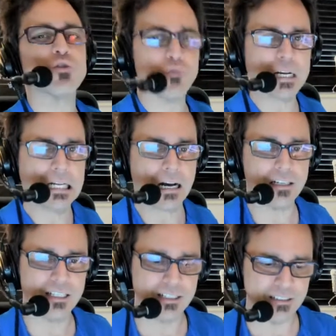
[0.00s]
Arena,
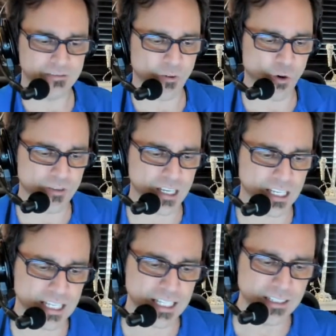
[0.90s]
for
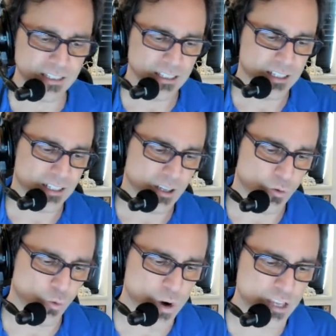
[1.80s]
the
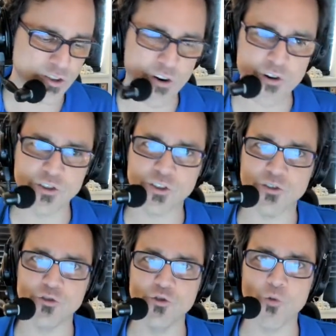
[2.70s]

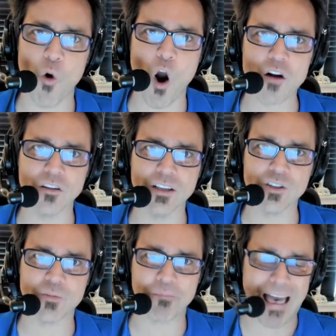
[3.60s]
Wizards, New
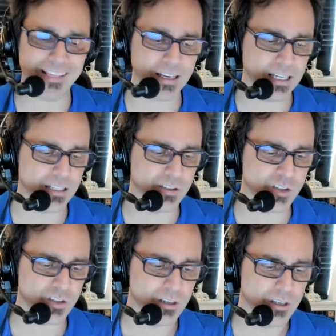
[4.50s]
Orleans
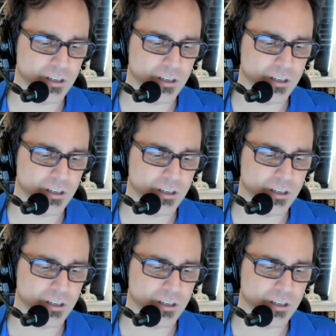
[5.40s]
Pelicans